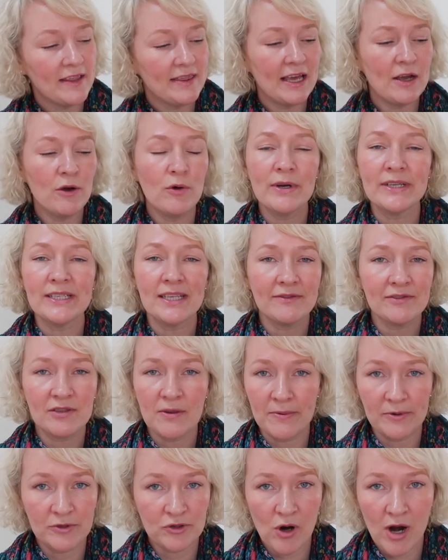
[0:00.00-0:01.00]
They always have
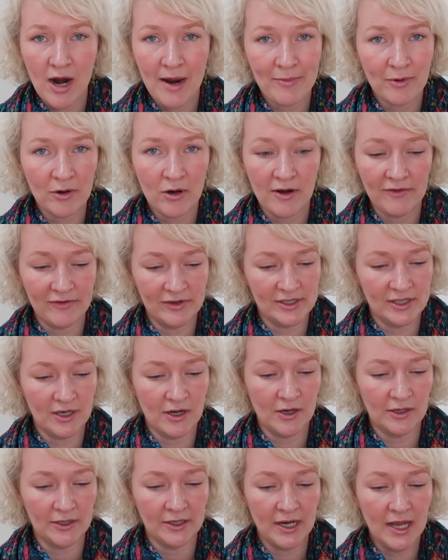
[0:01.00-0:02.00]
subscriber offers
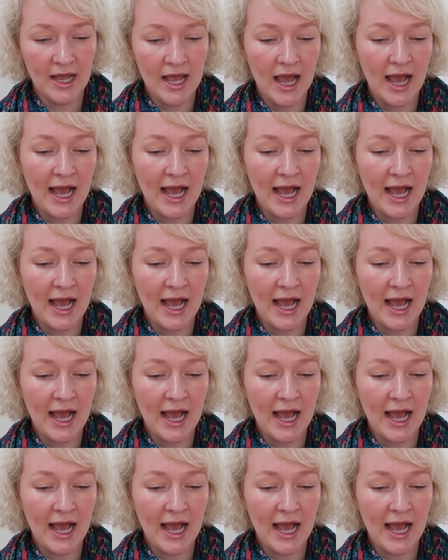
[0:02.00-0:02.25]
on.